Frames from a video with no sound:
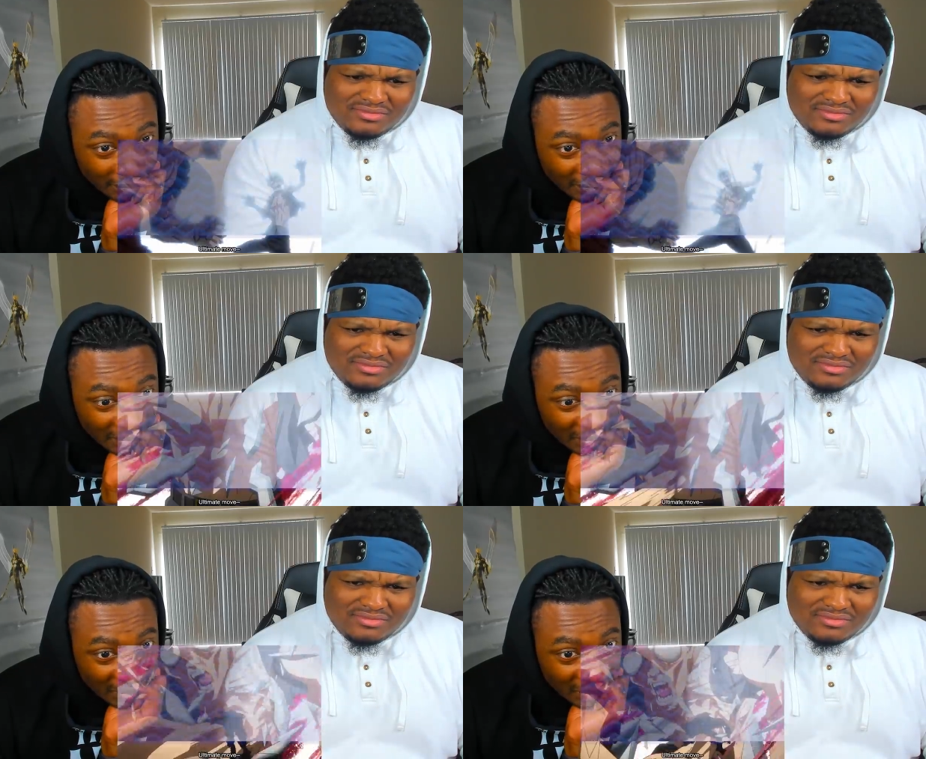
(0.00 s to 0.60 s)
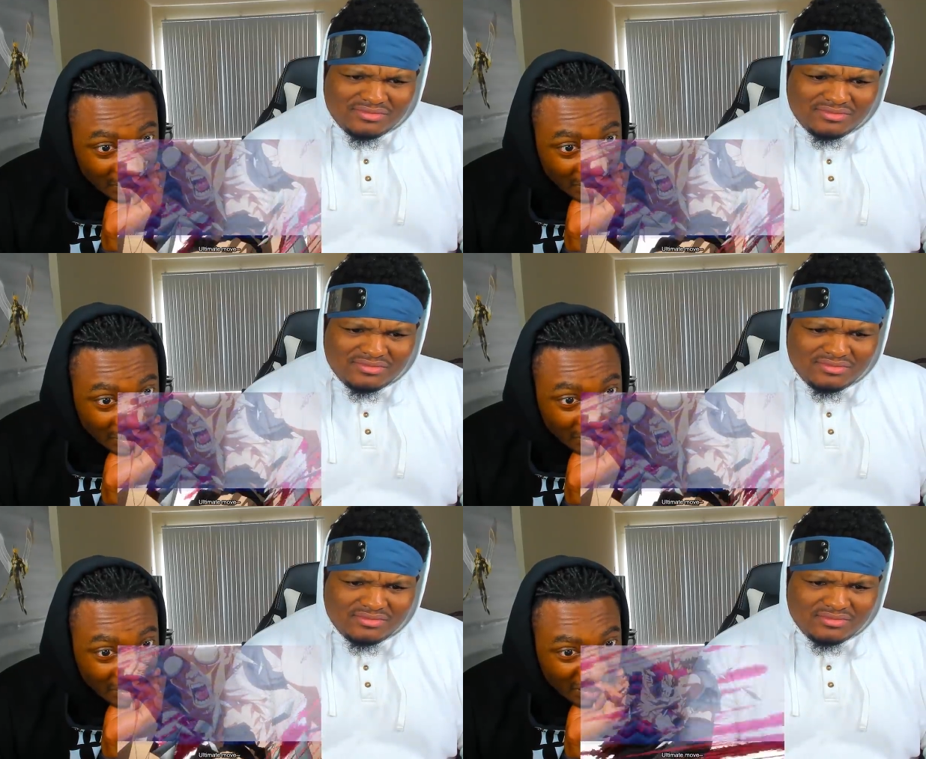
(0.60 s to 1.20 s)

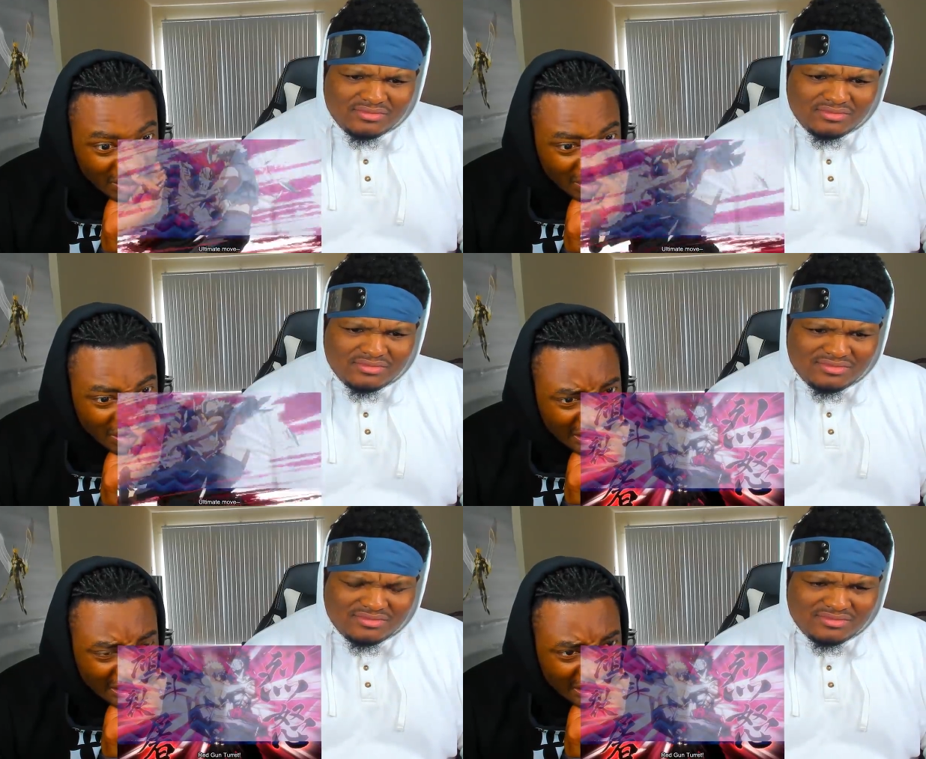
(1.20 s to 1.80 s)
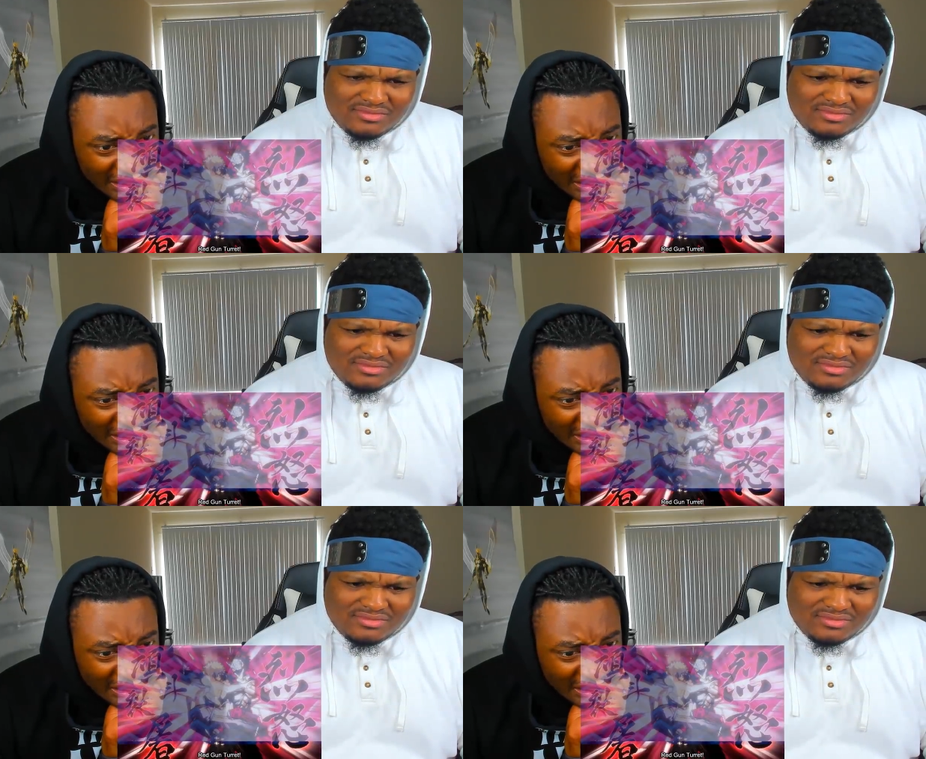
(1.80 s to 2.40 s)

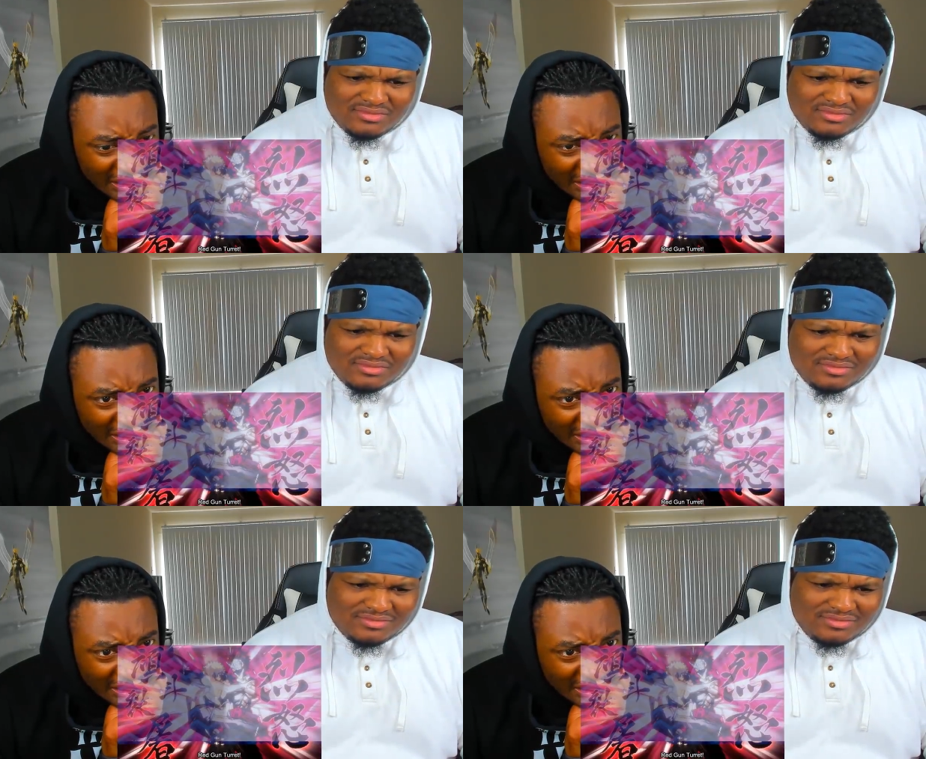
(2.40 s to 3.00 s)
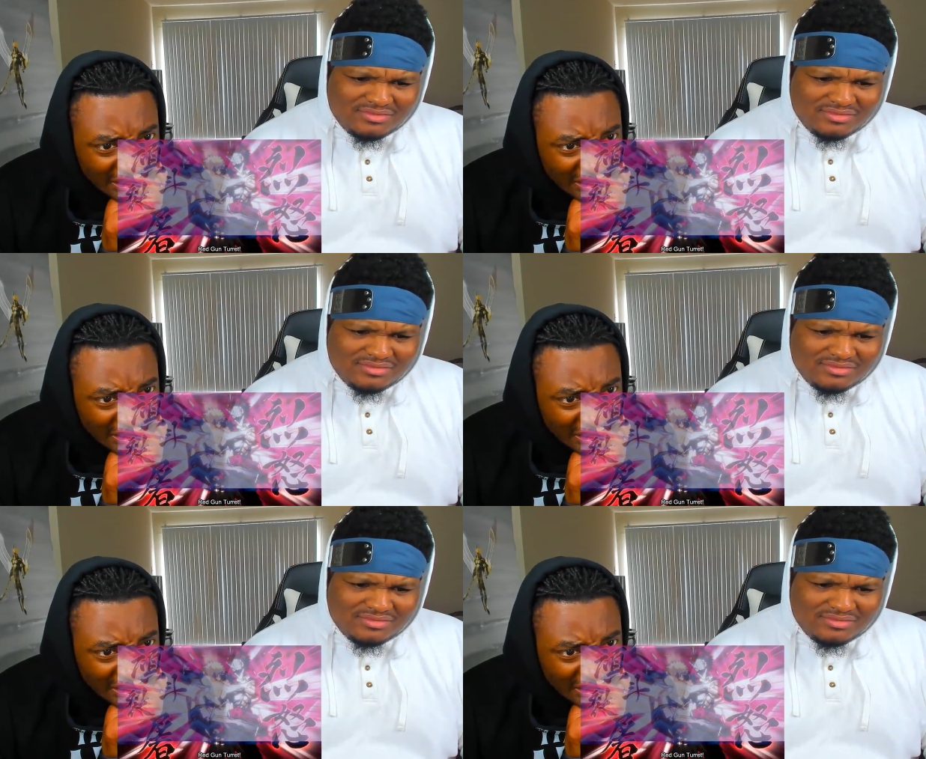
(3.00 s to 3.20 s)
Nobody speaks.